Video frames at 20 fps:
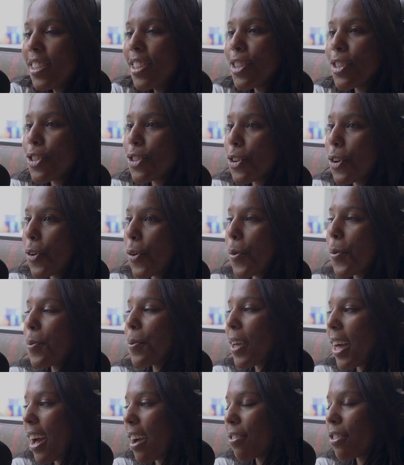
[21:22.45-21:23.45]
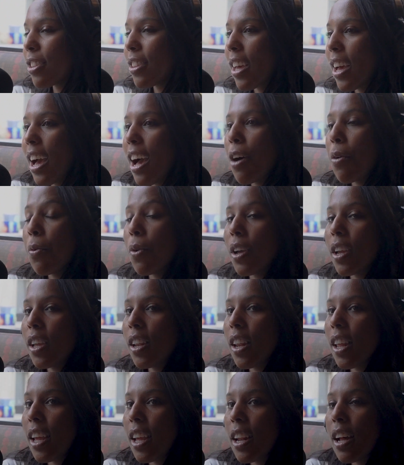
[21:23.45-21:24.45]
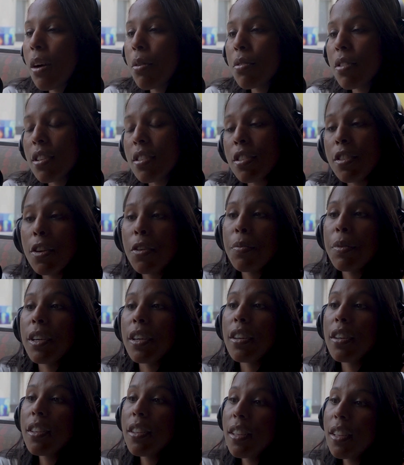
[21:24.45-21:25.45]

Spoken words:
So after that, I went, and I was in Serbia.